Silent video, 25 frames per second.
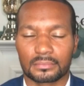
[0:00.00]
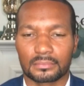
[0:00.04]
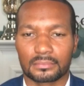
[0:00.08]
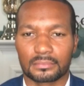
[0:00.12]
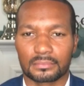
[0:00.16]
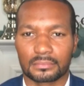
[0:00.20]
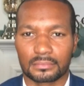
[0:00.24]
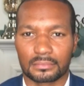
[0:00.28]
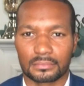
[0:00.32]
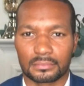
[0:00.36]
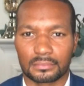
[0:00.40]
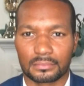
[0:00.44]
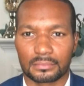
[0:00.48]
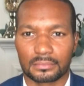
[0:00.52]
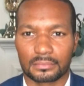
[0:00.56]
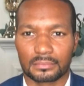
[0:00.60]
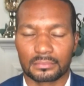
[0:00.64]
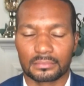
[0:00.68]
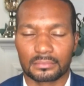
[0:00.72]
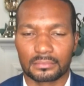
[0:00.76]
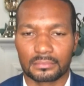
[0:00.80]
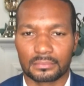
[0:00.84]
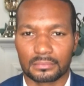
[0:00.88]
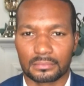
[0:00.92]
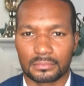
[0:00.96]

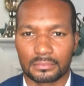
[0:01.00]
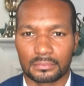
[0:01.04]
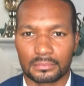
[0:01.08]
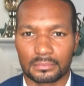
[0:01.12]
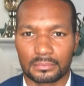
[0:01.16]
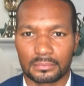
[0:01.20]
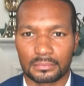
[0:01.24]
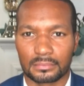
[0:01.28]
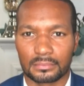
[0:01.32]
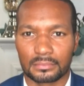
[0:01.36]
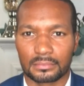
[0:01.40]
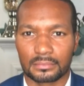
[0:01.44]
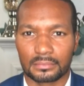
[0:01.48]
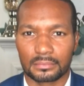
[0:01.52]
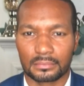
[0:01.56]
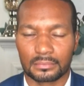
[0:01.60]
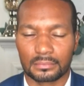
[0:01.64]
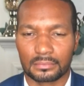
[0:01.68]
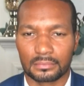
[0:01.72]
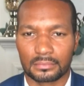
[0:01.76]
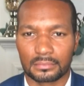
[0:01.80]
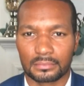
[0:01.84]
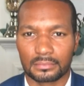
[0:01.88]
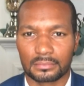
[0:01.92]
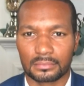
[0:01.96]

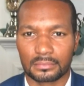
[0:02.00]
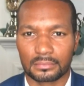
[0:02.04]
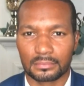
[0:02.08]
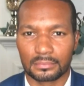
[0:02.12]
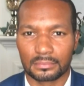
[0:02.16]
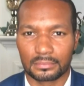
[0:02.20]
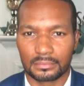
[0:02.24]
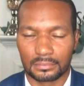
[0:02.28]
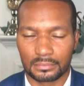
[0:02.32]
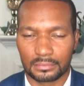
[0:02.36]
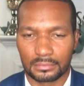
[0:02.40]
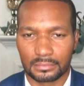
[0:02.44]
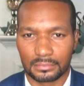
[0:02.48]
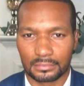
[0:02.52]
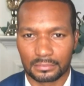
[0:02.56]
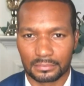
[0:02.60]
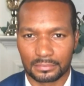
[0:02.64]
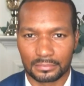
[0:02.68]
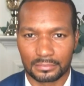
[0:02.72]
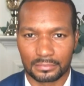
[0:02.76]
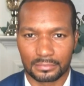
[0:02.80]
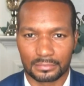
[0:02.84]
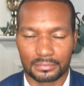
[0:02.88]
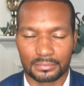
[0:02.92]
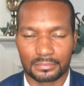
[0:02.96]

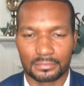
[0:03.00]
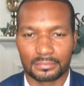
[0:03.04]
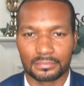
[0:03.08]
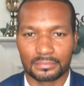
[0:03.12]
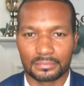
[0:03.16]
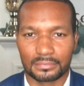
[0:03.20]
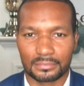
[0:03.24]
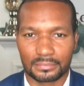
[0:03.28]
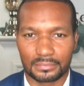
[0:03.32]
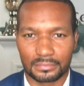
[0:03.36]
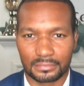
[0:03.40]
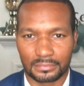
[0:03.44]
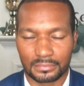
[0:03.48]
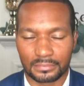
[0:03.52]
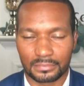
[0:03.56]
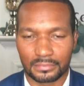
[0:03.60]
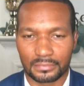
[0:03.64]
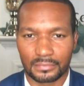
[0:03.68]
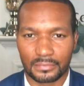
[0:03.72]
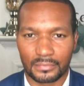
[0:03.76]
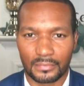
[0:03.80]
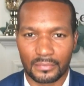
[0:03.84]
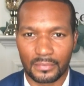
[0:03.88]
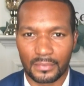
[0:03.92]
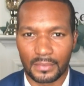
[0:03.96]

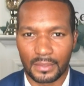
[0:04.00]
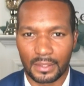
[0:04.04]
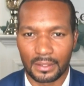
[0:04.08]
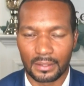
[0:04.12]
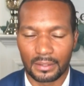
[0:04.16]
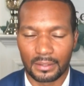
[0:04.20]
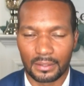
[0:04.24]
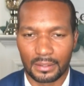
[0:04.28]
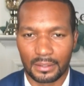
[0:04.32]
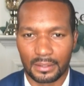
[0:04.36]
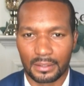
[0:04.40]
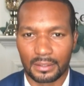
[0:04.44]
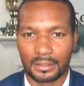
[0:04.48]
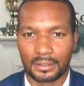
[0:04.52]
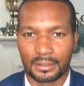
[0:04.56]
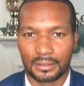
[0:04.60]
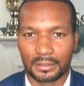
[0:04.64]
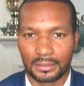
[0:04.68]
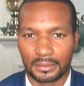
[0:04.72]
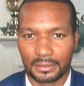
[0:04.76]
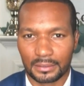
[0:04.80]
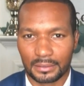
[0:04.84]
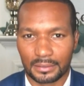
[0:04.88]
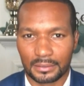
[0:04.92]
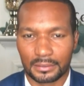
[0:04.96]

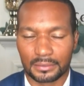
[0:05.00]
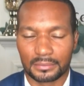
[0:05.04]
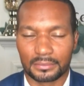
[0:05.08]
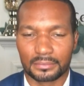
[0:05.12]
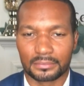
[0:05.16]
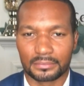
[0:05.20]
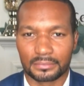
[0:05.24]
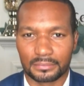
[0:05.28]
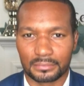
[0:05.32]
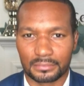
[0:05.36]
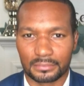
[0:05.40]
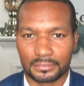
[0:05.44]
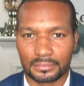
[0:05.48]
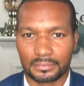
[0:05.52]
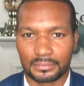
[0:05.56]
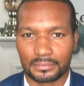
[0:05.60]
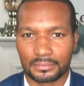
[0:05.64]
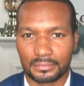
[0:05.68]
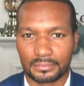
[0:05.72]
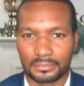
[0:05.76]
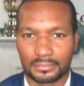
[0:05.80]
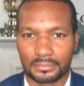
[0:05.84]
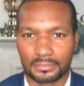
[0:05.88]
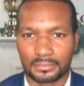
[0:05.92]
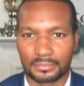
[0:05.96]

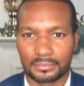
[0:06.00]
The person shown says nothing.